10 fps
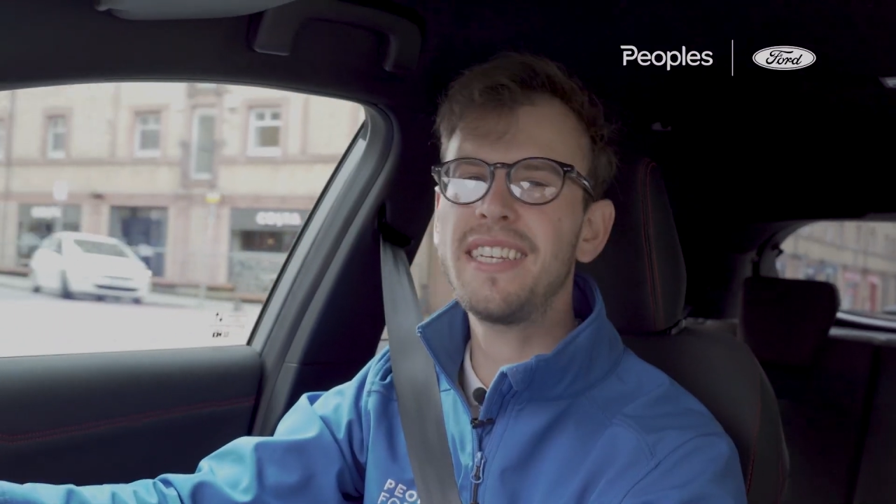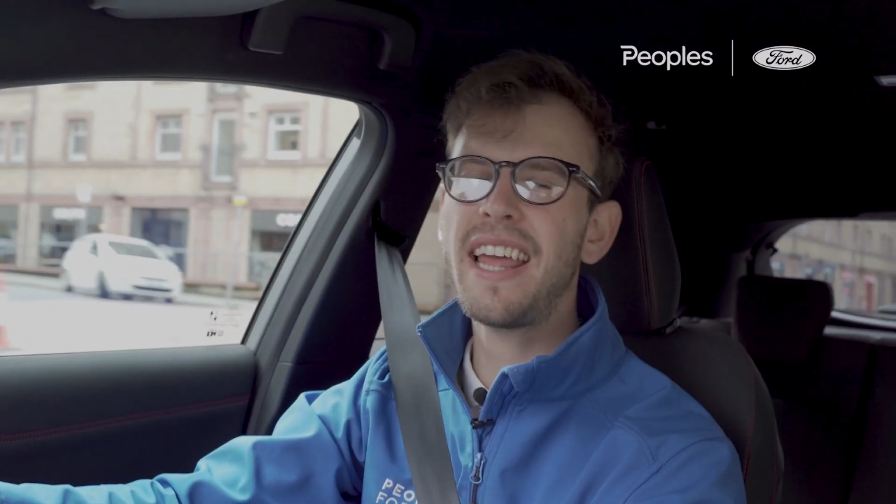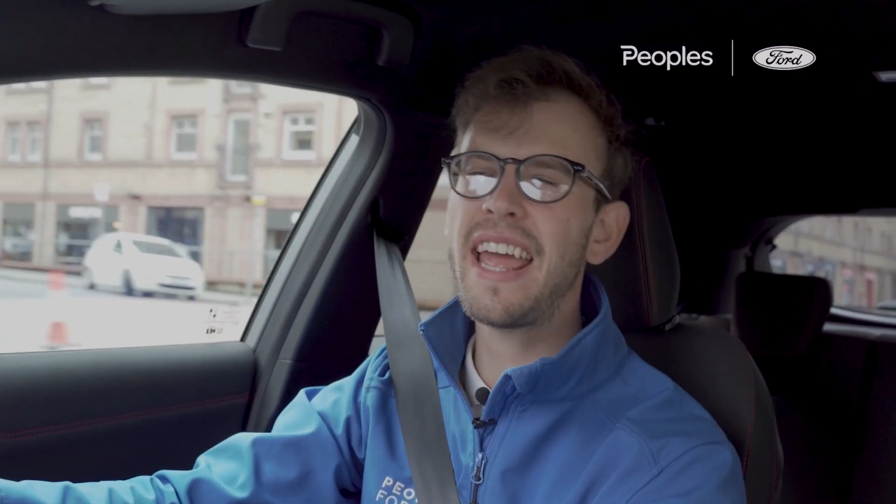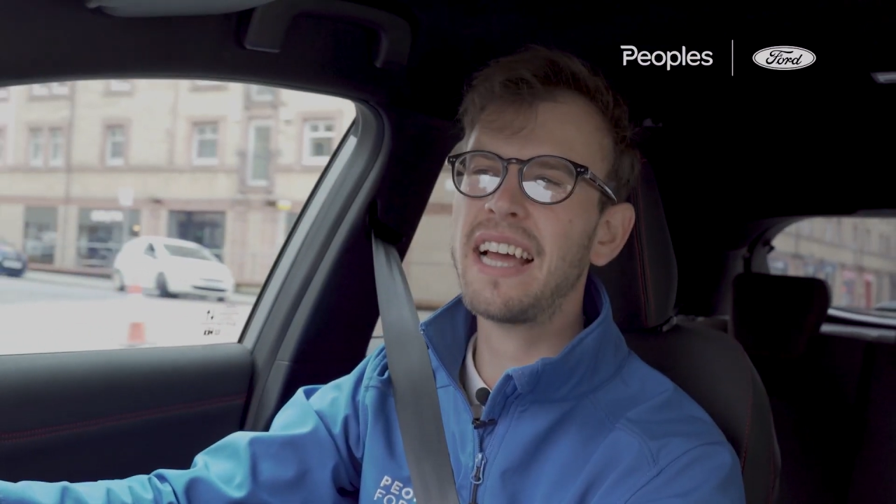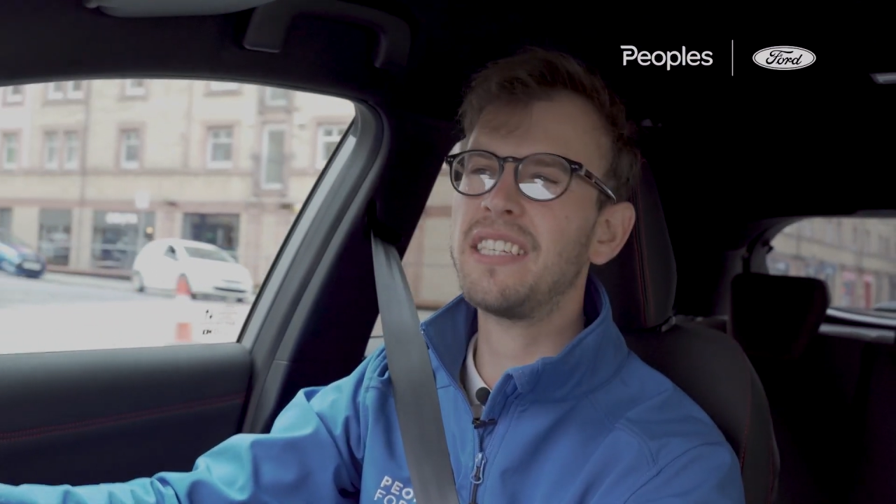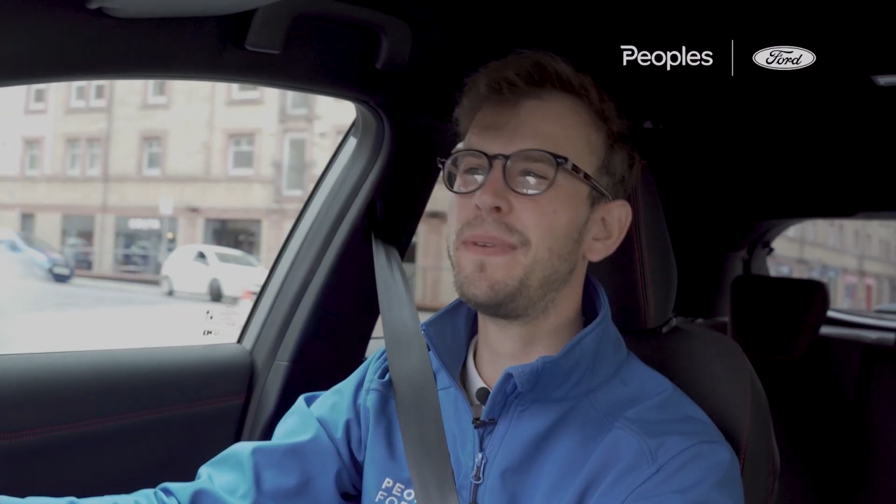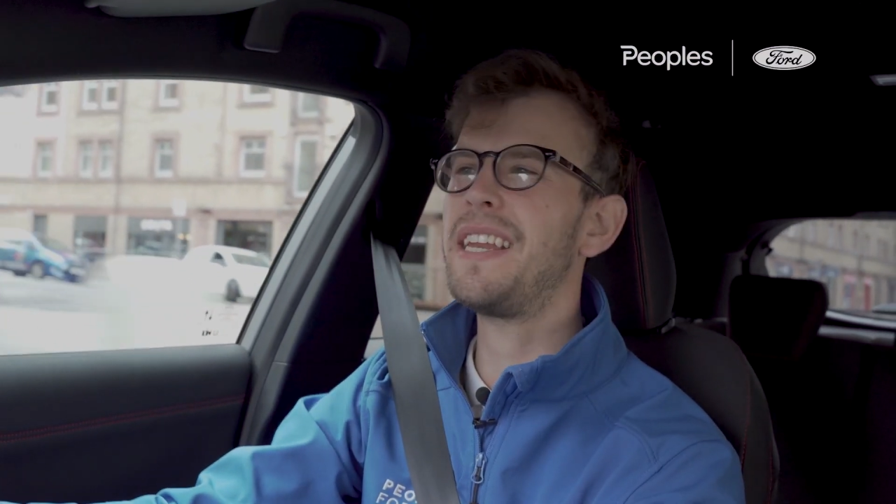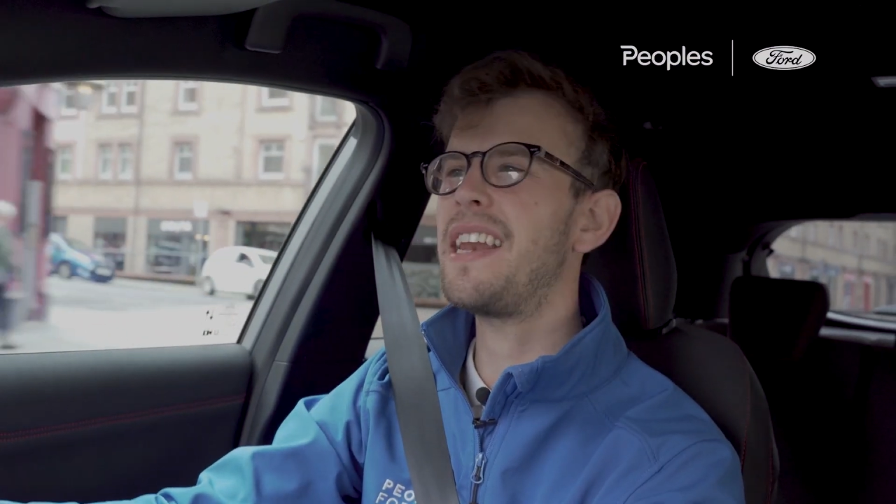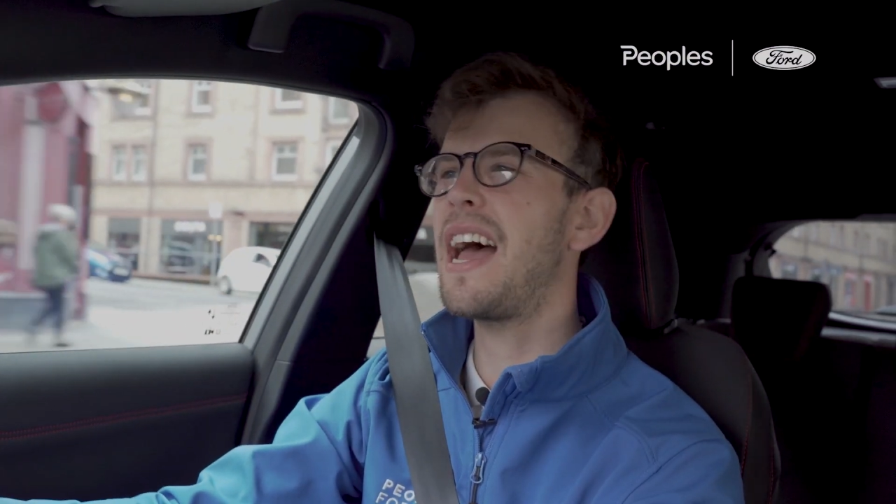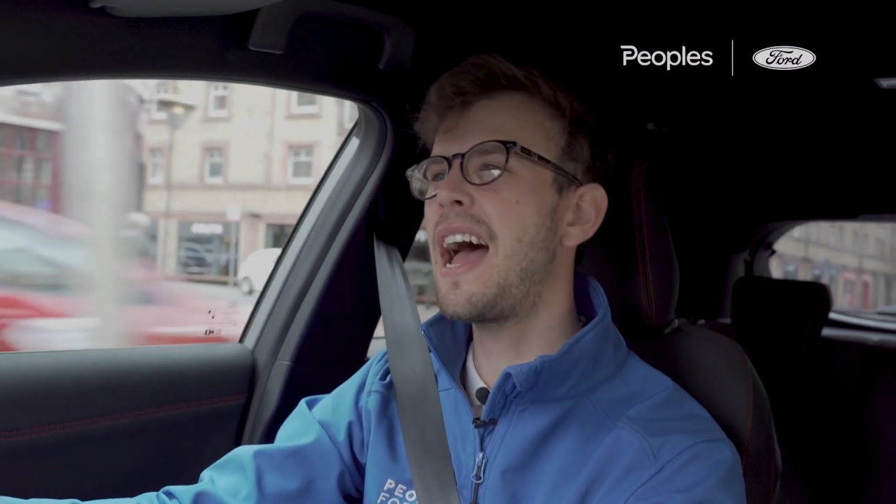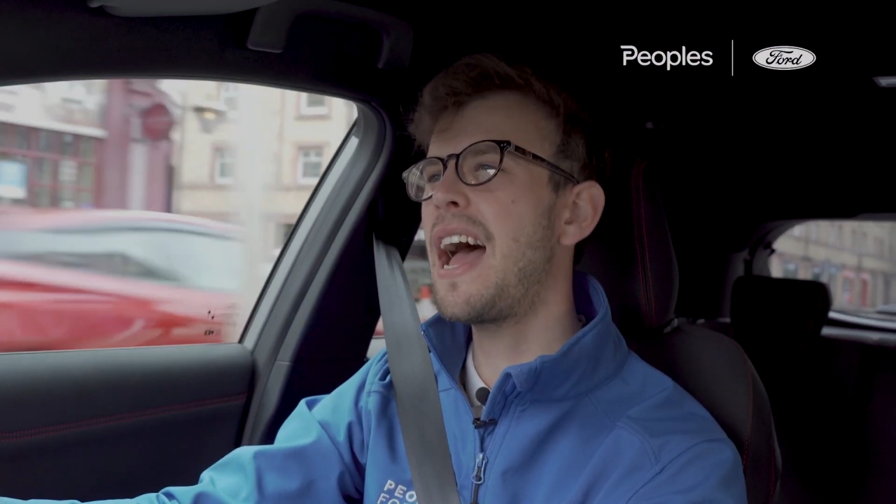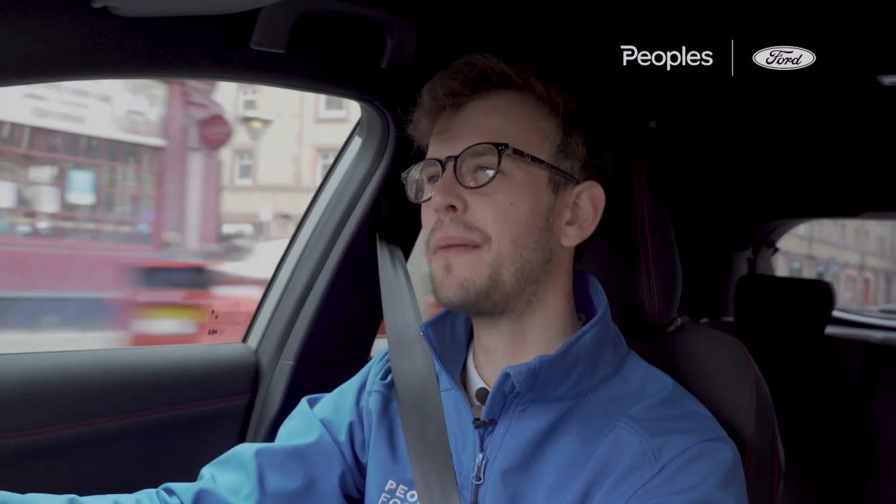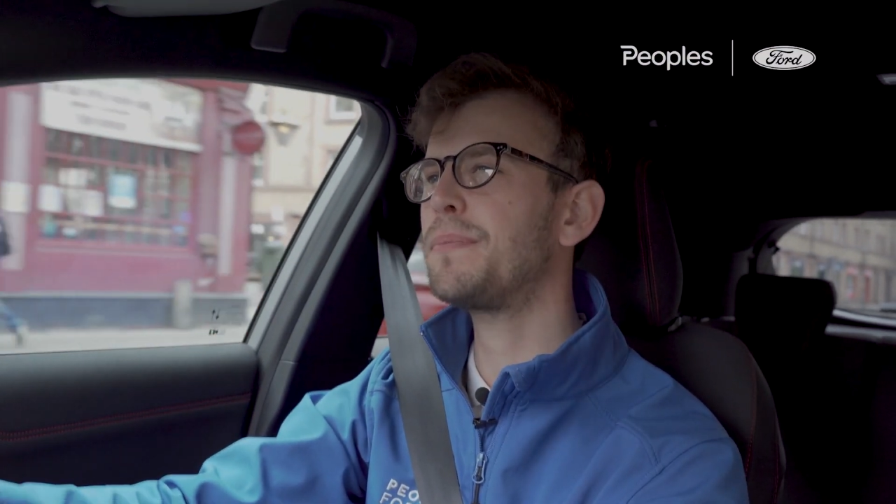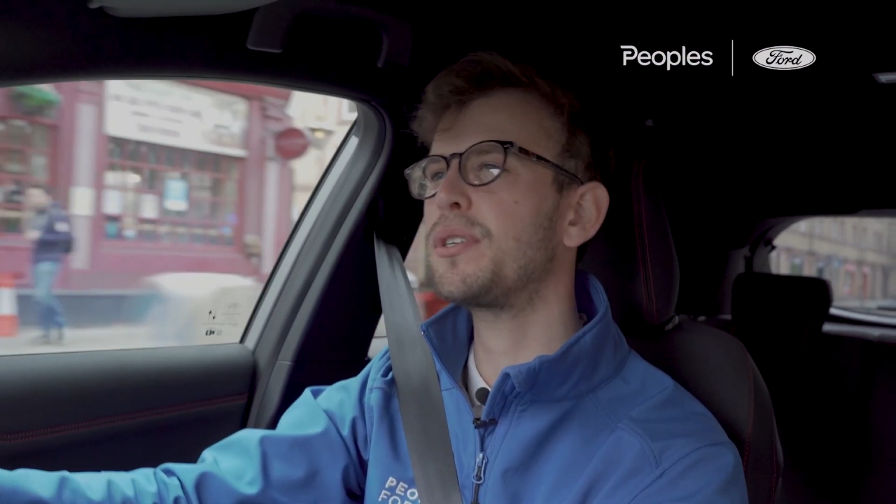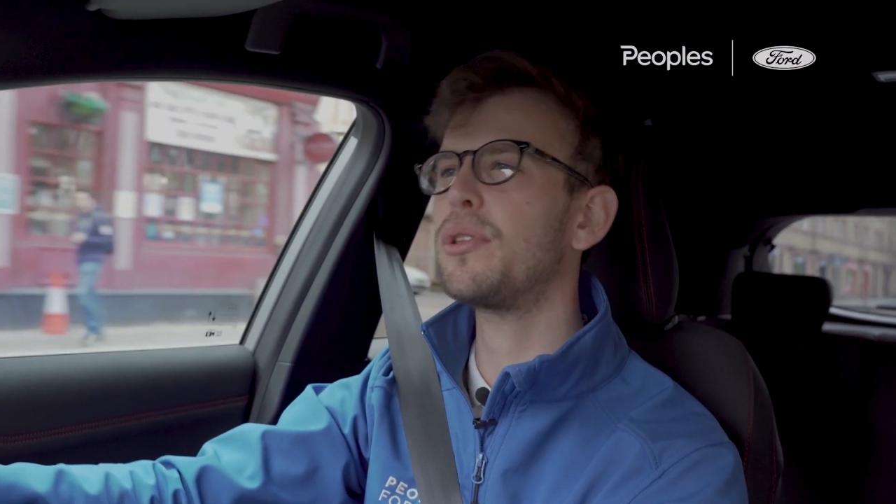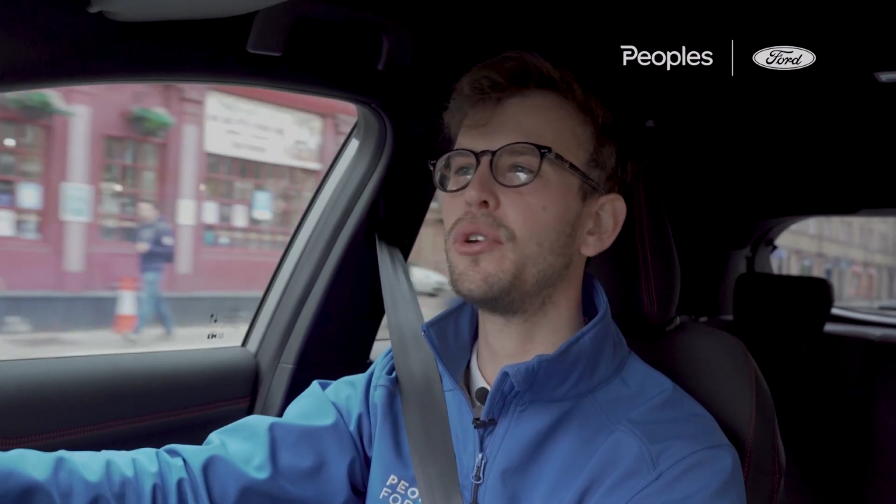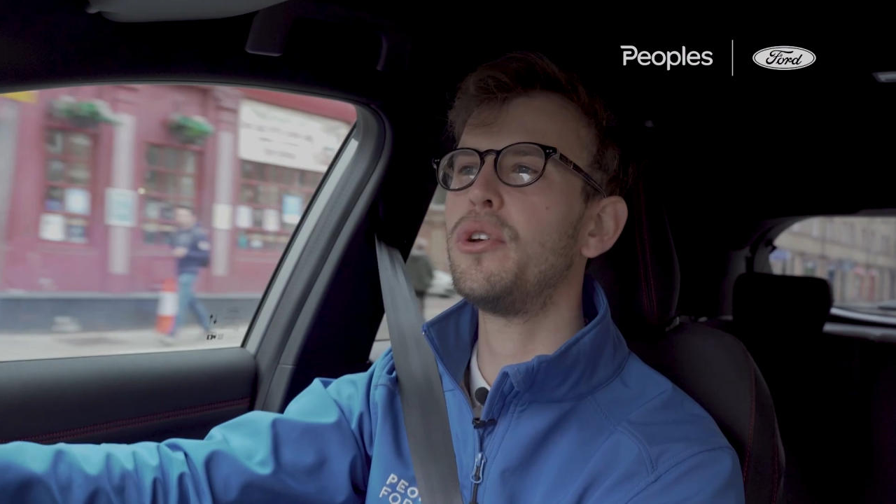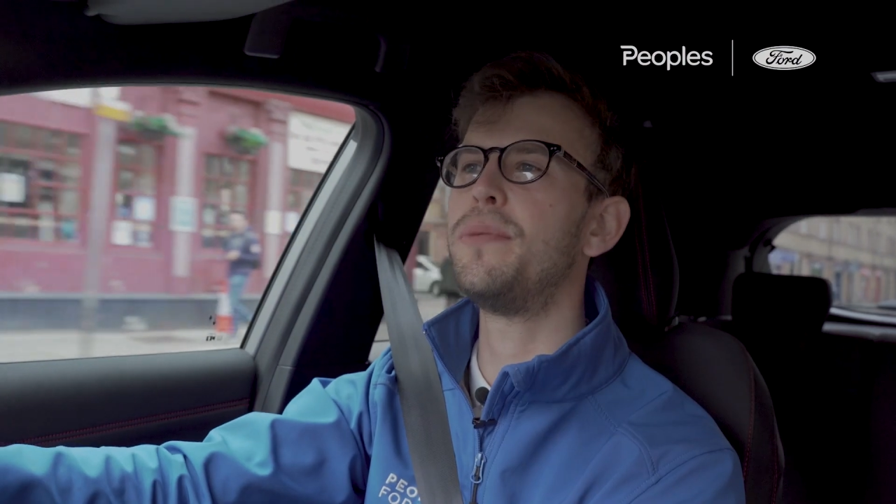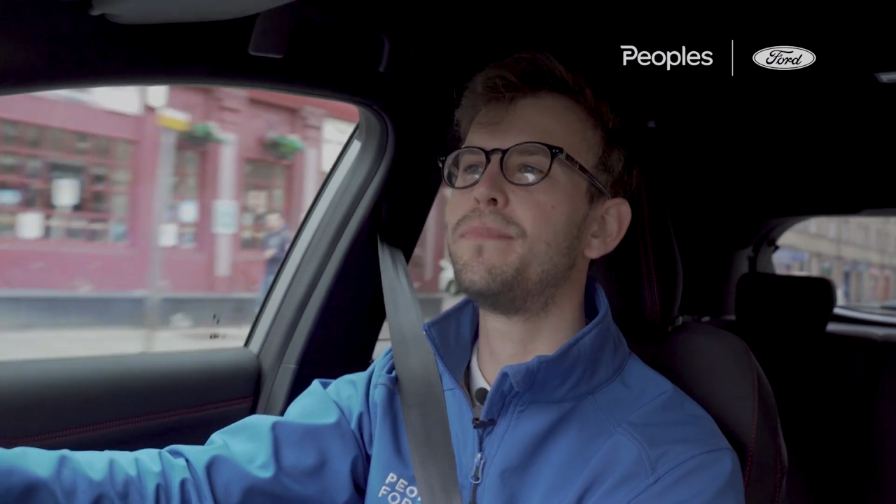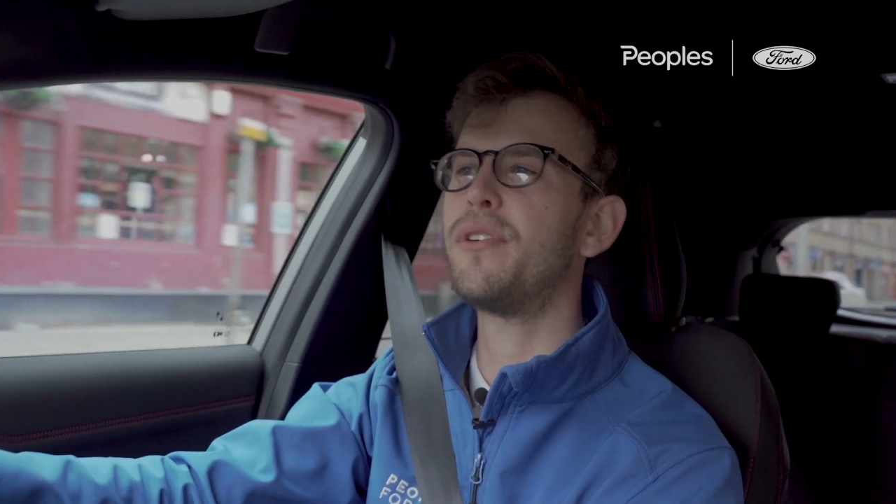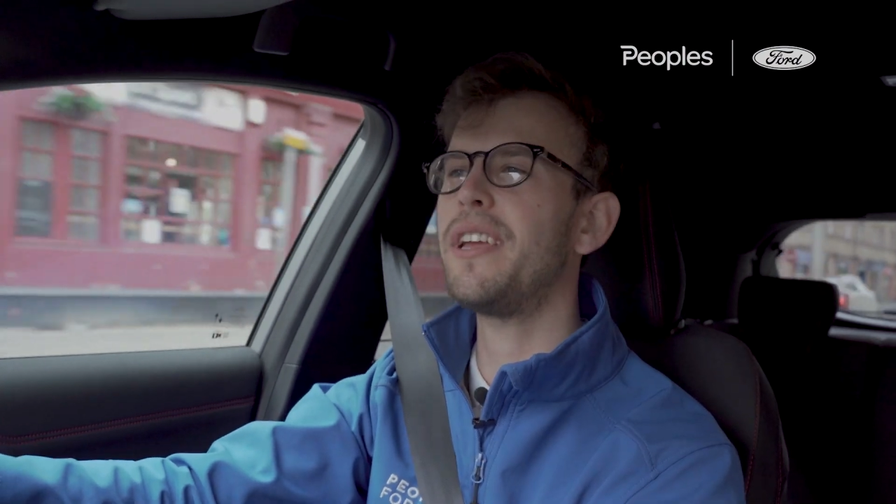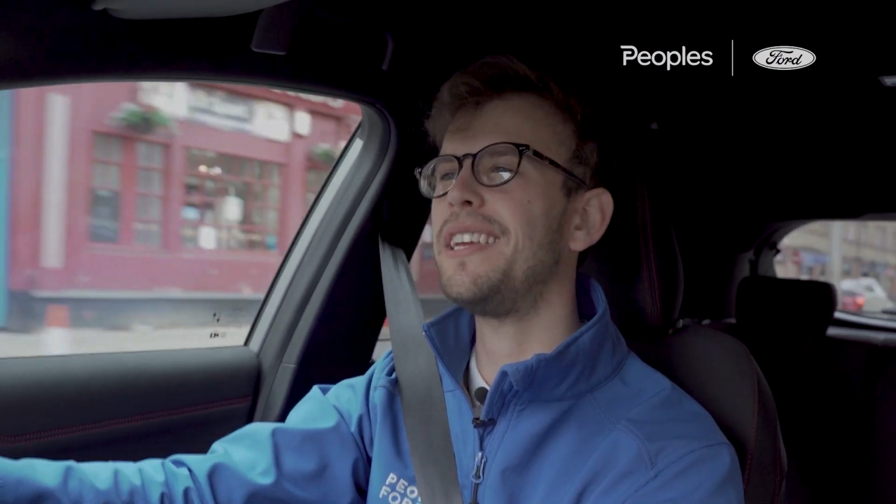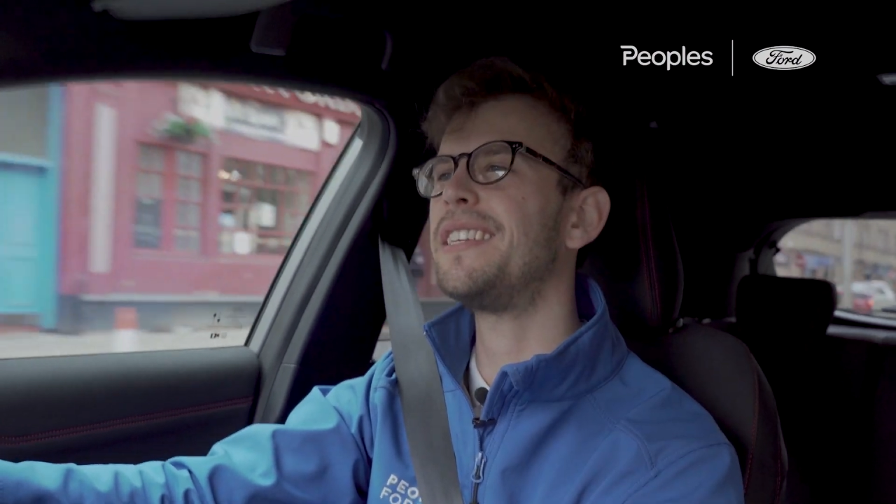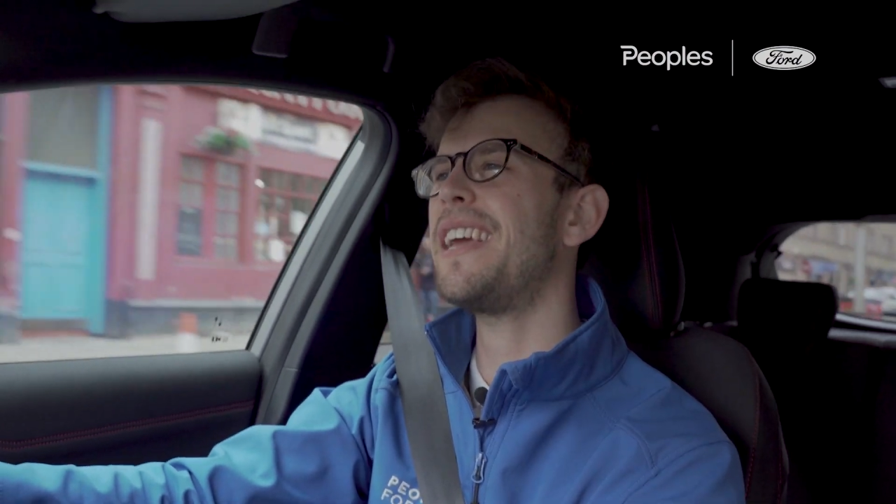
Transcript: today has been an absolute breeze.